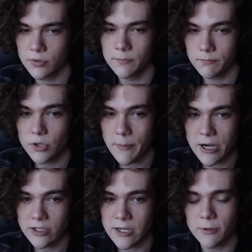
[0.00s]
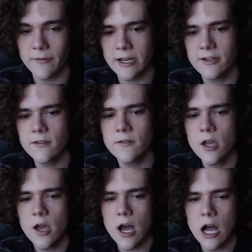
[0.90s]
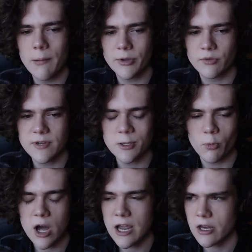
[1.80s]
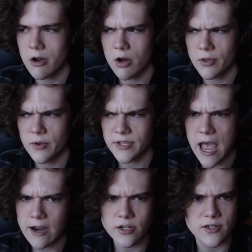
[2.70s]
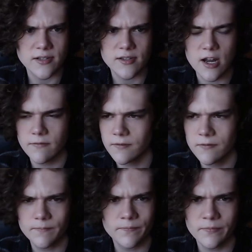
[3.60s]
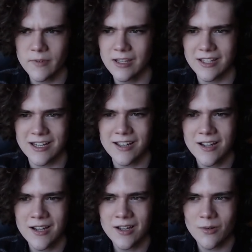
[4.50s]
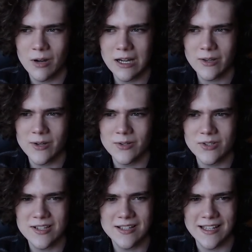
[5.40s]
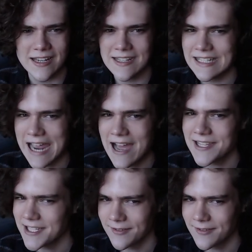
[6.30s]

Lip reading: primarily preventative, but the reason why, all those actors and stuff, and why all those dads of